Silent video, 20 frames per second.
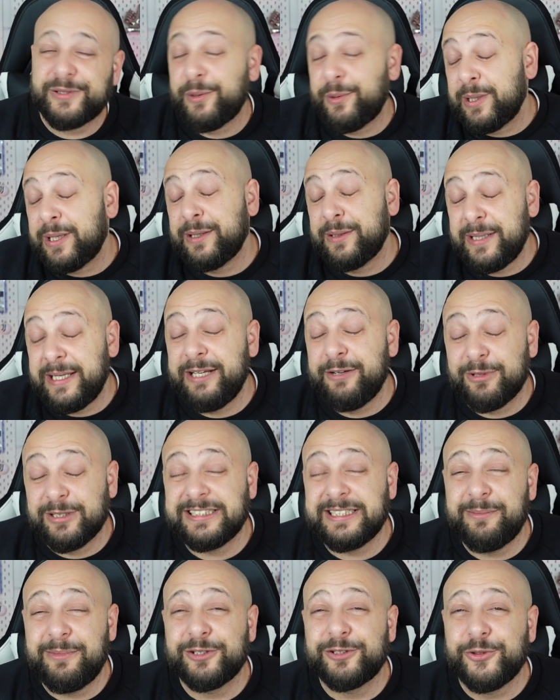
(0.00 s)
he was
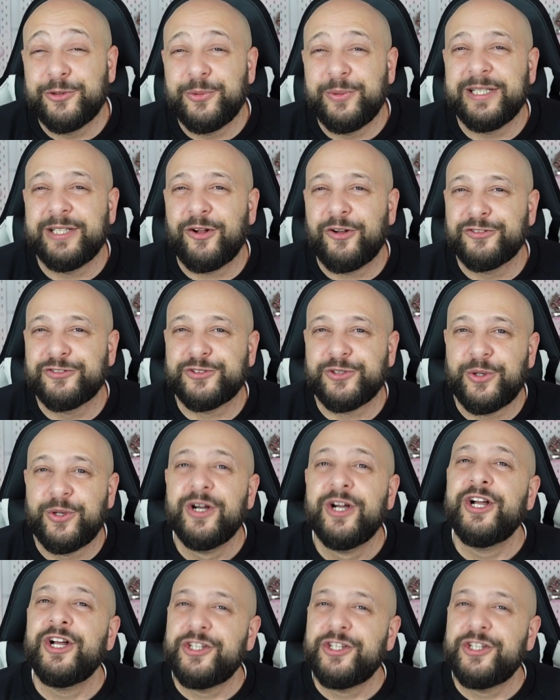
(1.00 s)
able to do it also